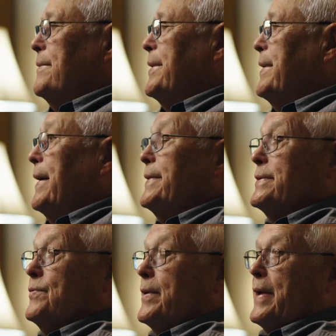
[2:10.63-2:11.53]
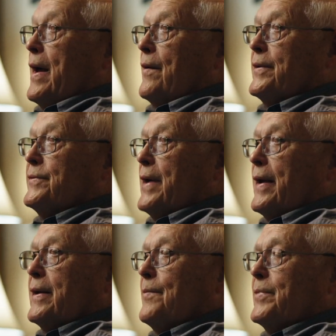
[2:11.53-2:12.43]
And one day I just went down and
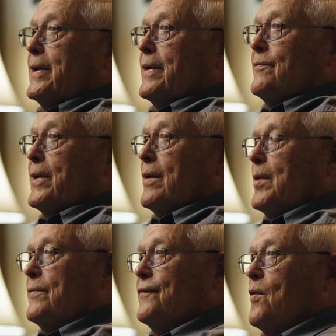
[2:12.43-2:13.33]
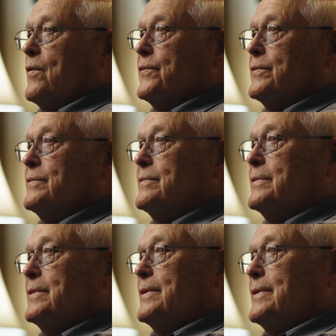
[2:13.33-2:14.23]
signed up, didn't even tell my folks. And,
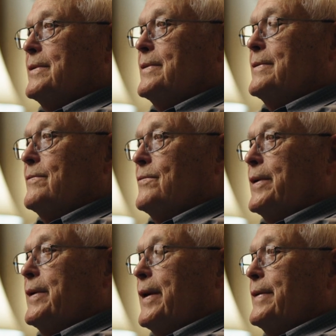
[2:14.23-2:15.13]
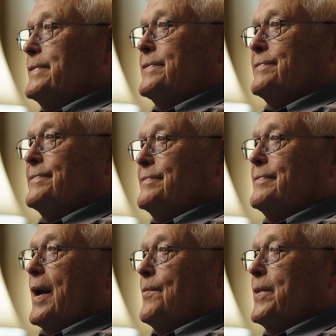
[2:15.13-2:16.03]
one day,
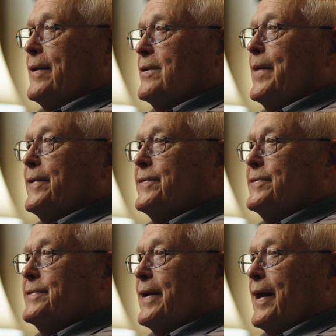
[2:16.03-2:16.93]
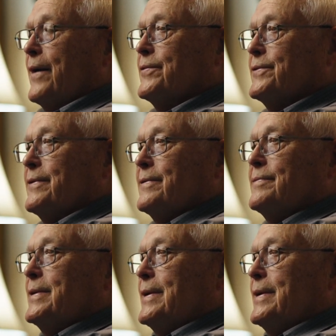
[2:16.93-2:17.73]
mom got the message that I was going to